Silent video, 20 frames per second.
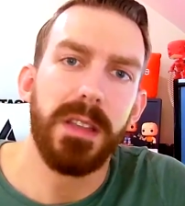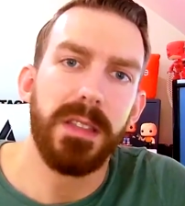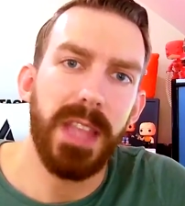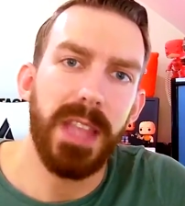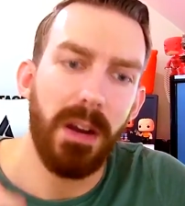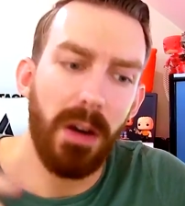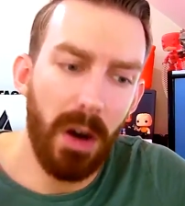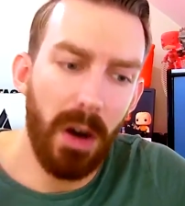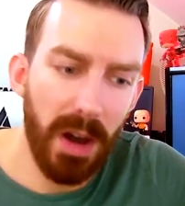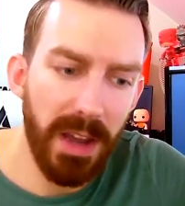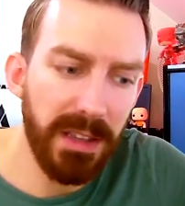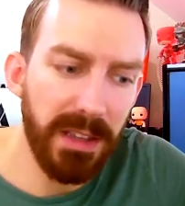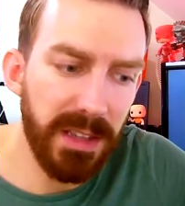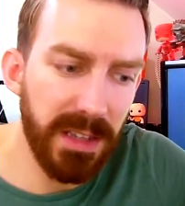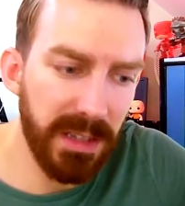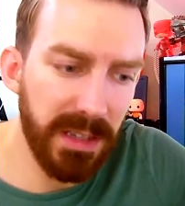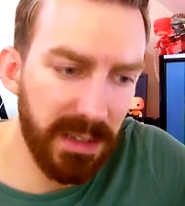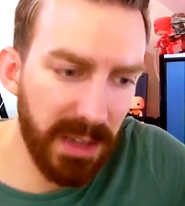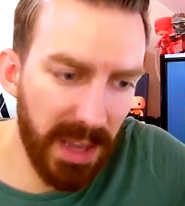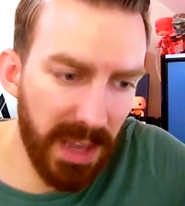Now, I
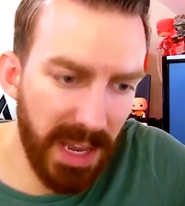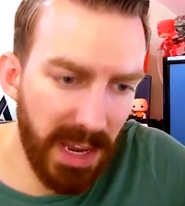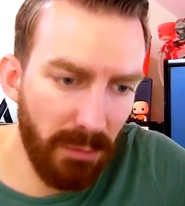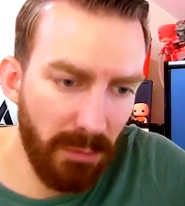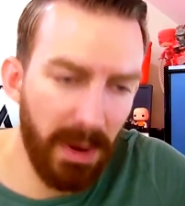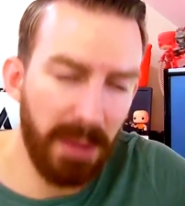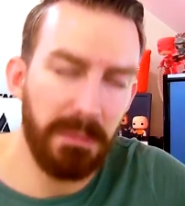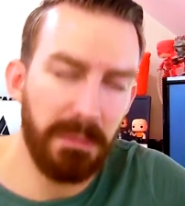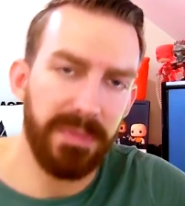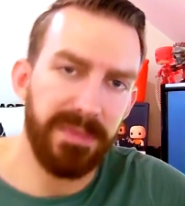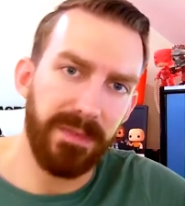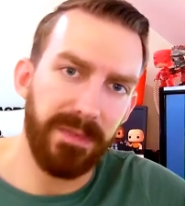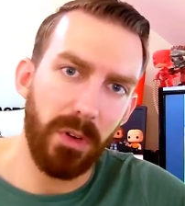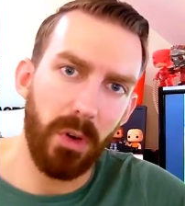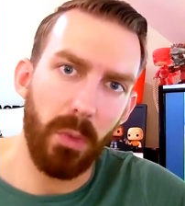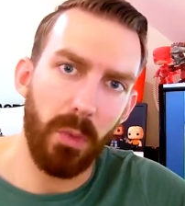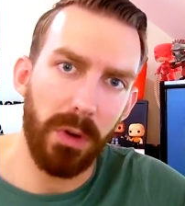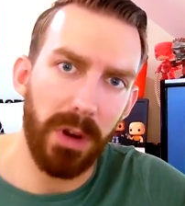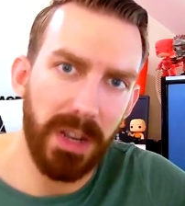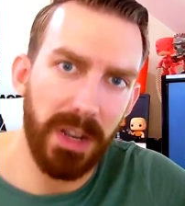did a rant
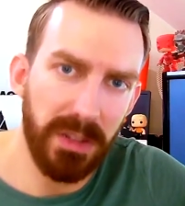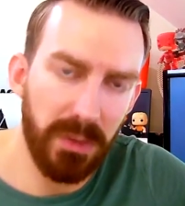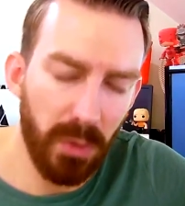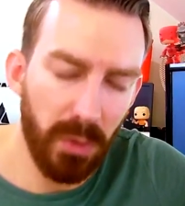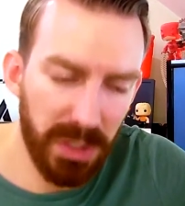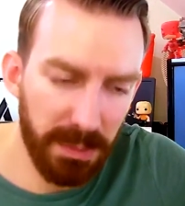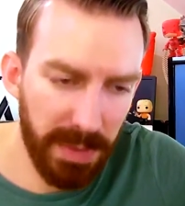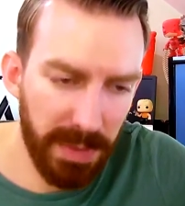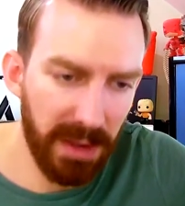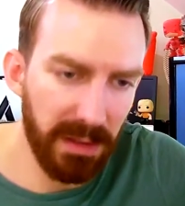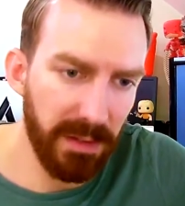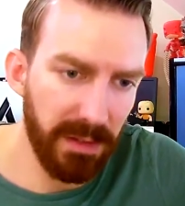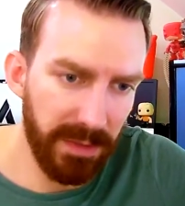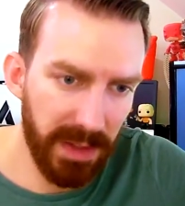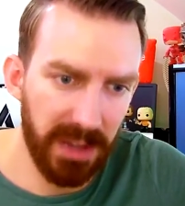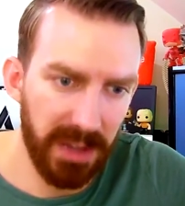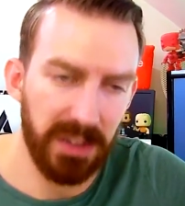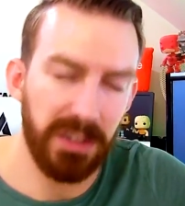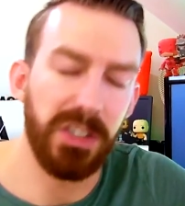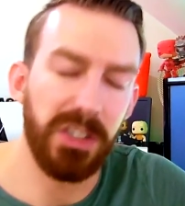before where I talked about the
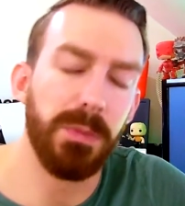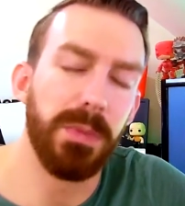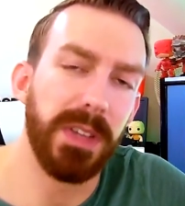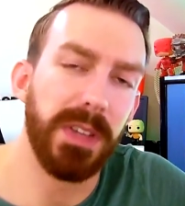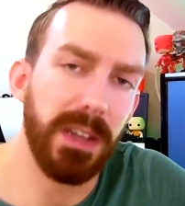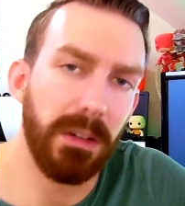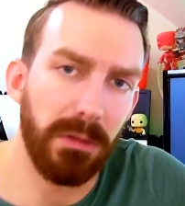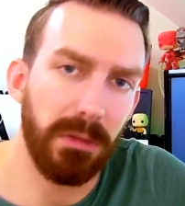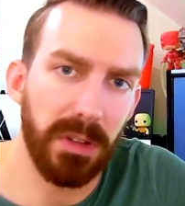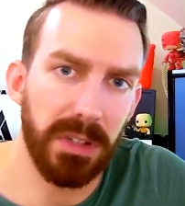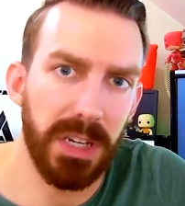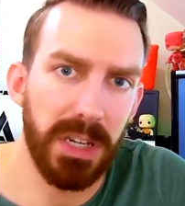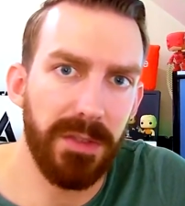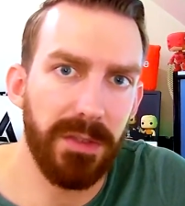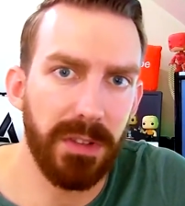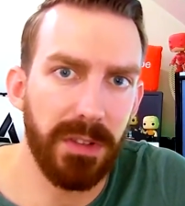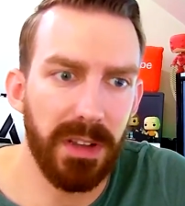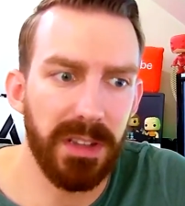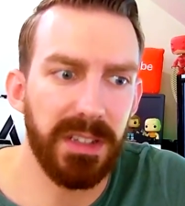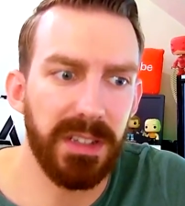Flash and Supergirl
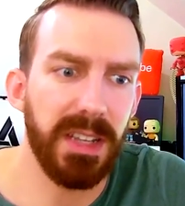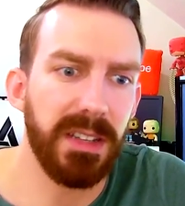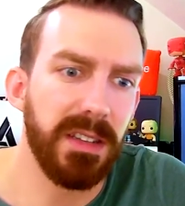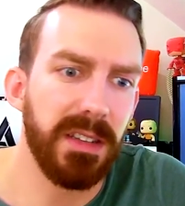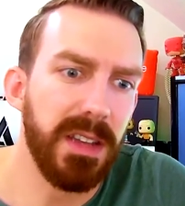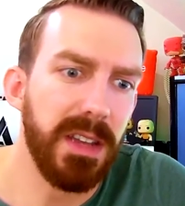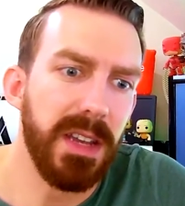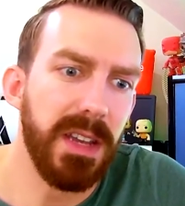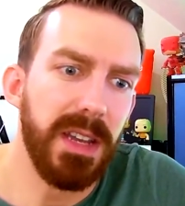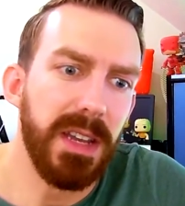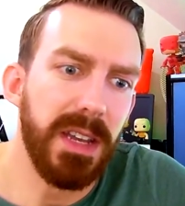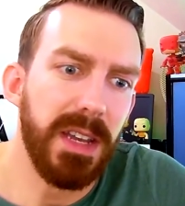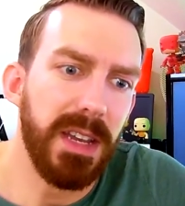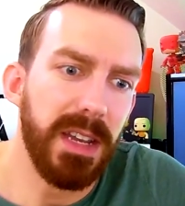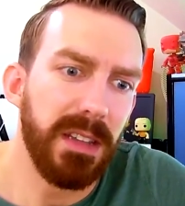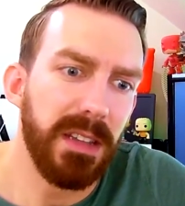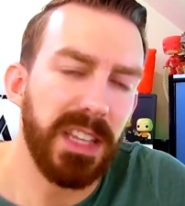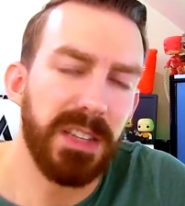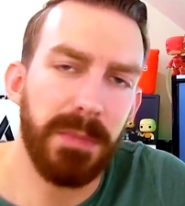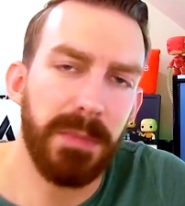crossover, and I said,
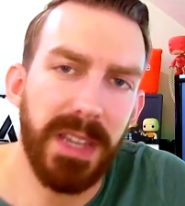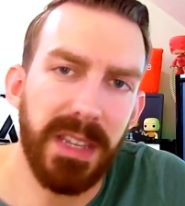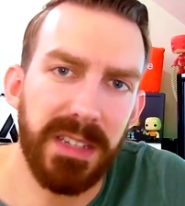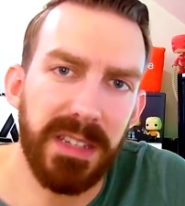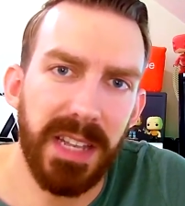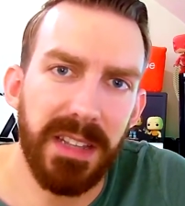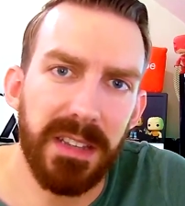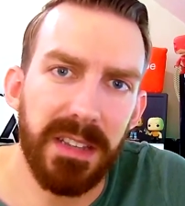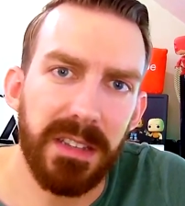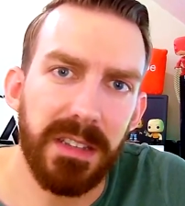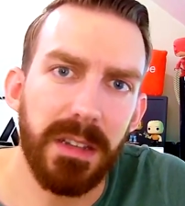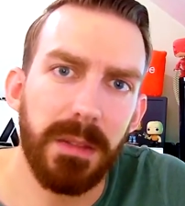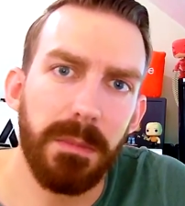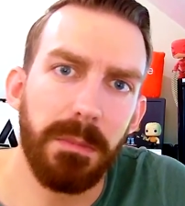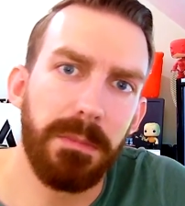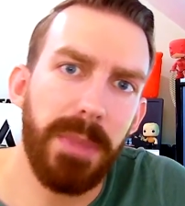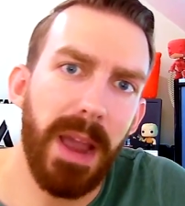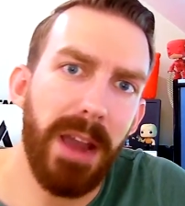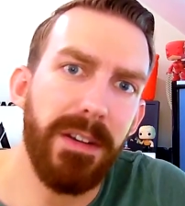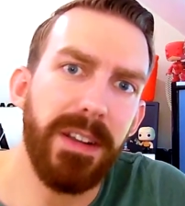it doesn't make sense that
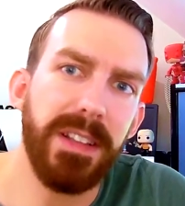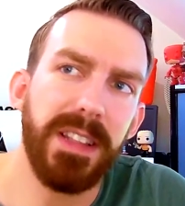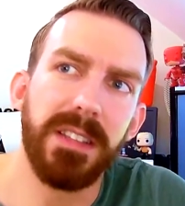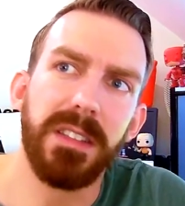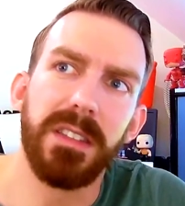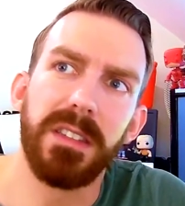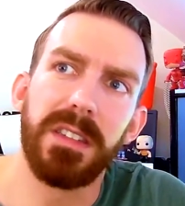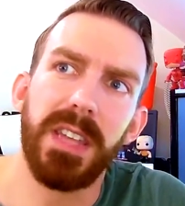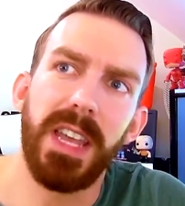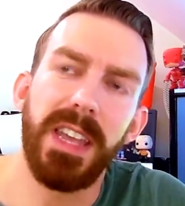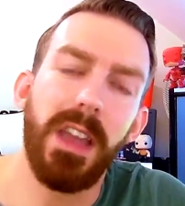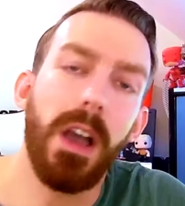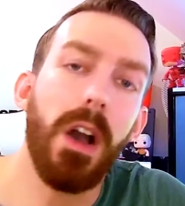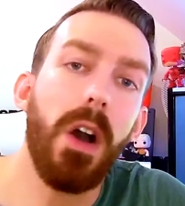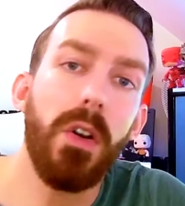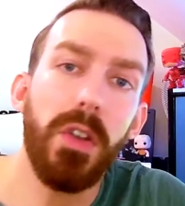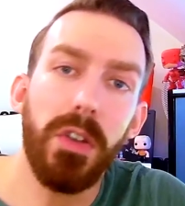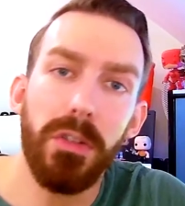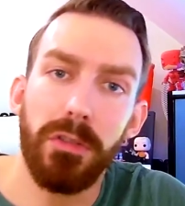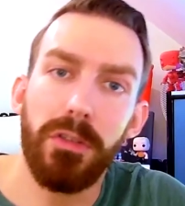Barry didn't say,
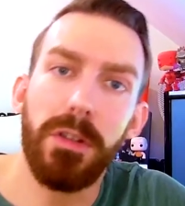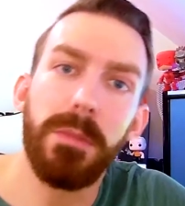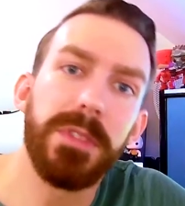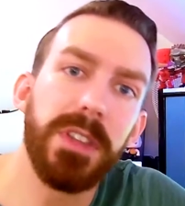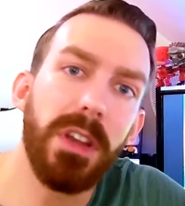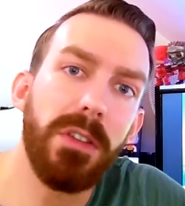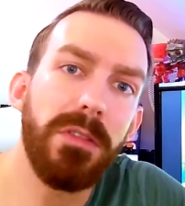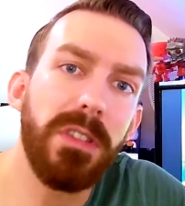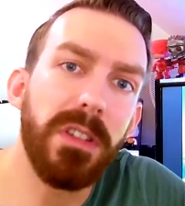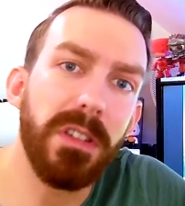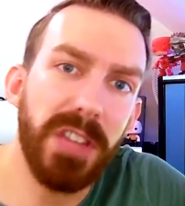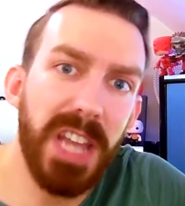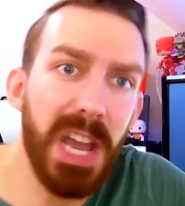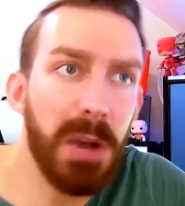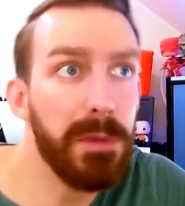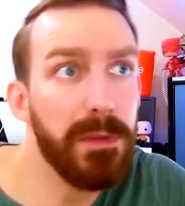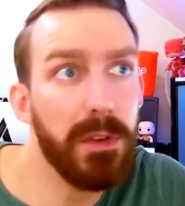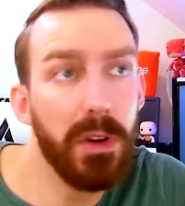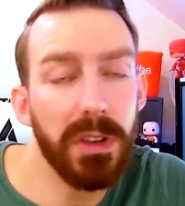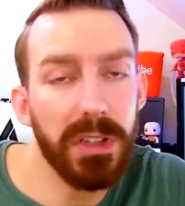oh, you're a Kryptonian, yeah,
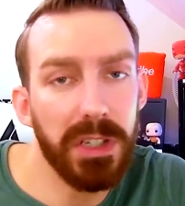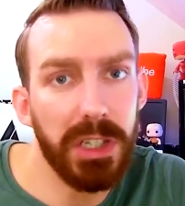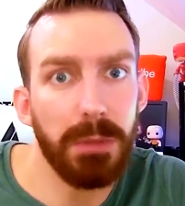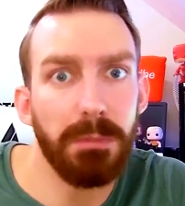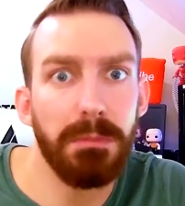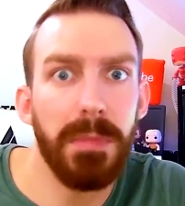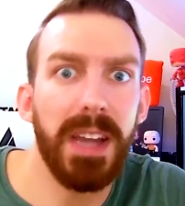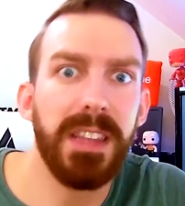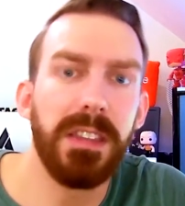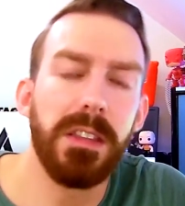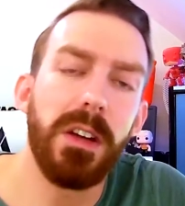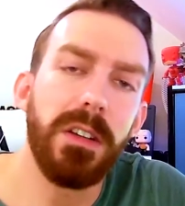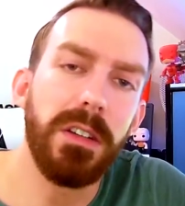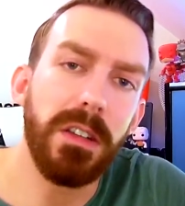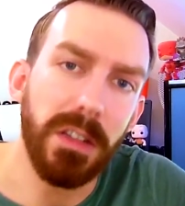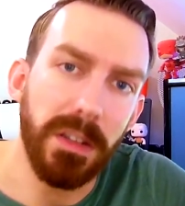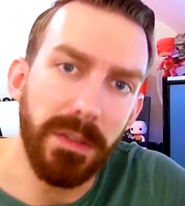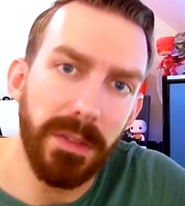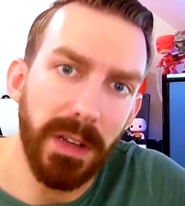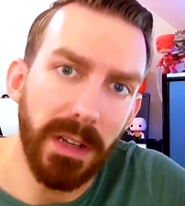we've got Superman in our
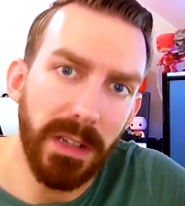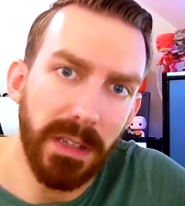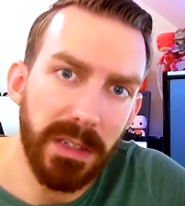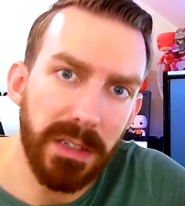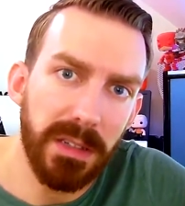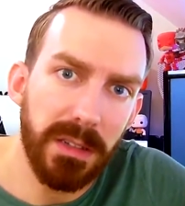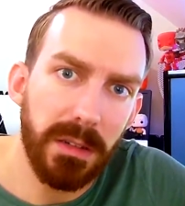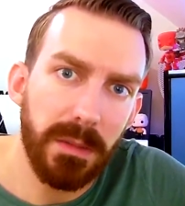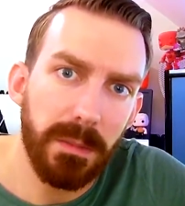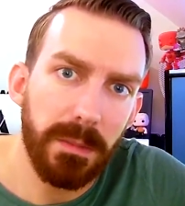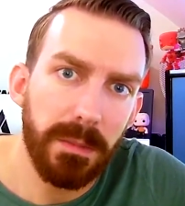universe.